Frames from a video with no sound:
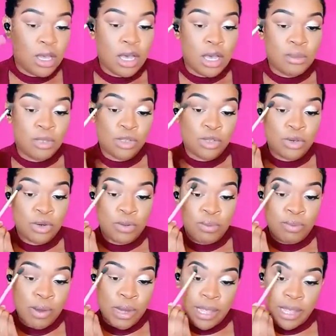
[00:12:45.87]
I'm just going to
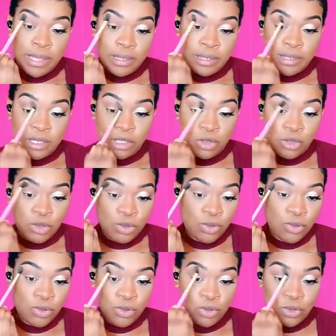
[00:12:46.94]
blend these
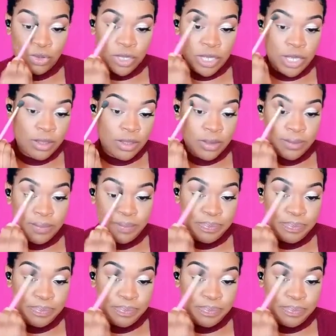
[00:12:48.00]
two together.